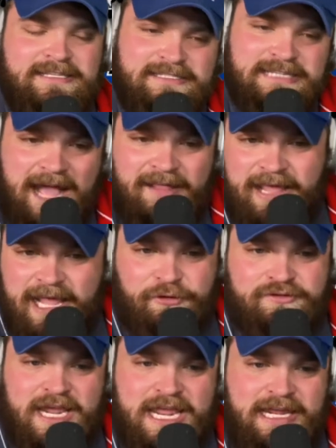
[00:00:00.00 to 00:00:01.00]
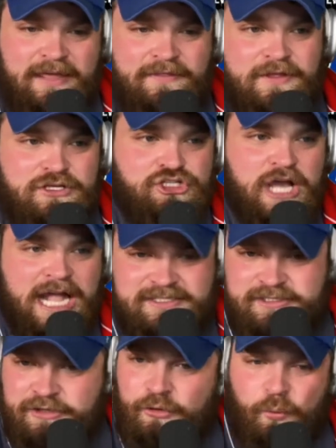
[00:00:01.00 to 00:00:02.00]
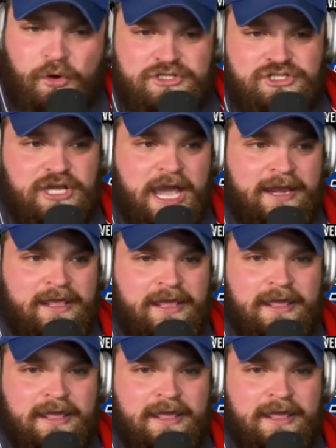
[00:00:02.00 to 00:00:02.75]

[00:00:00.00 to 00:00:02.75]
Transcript: not like they're taking the Jets to the woodshed.